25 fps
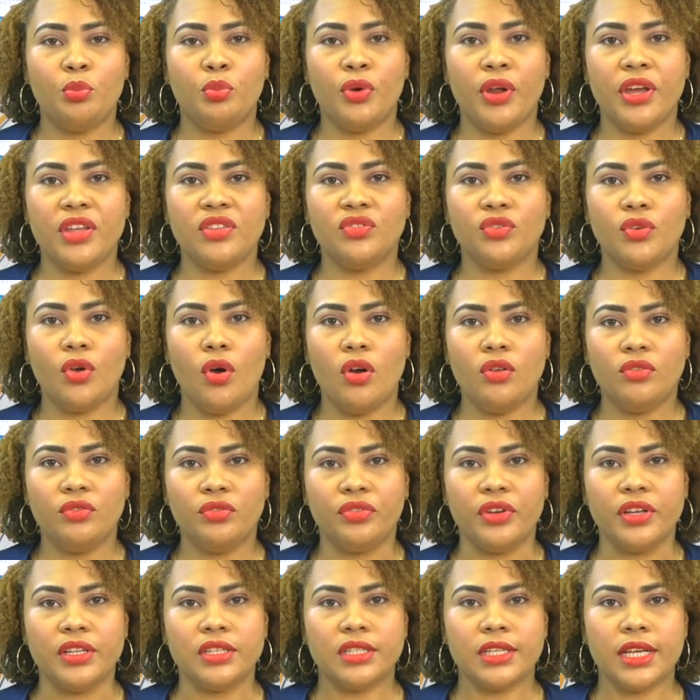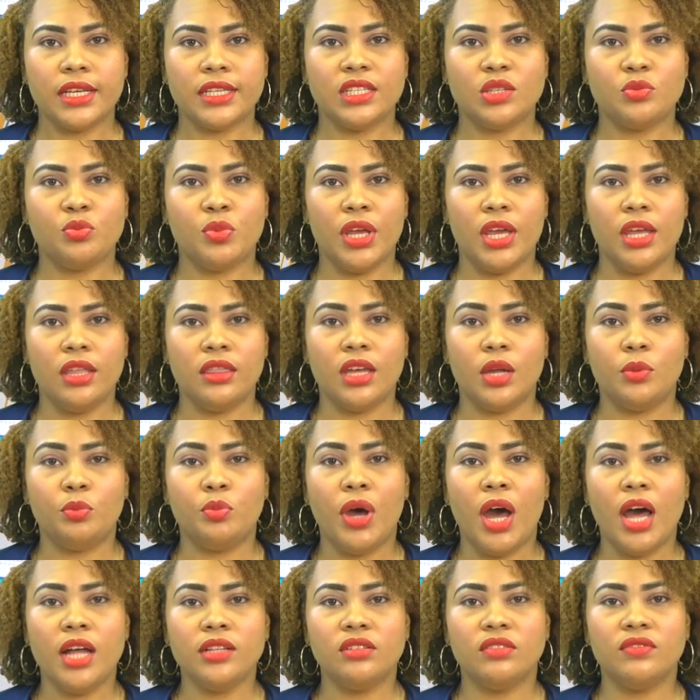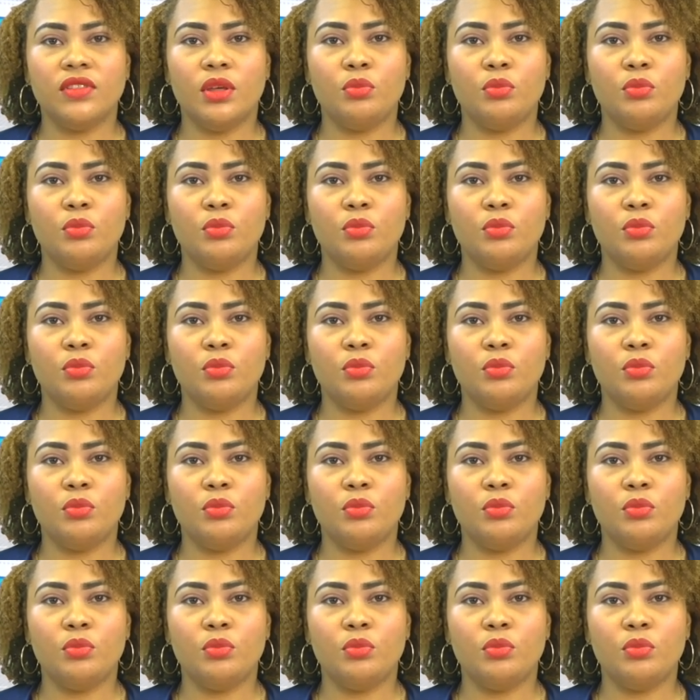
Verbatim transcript: press conference explained that part of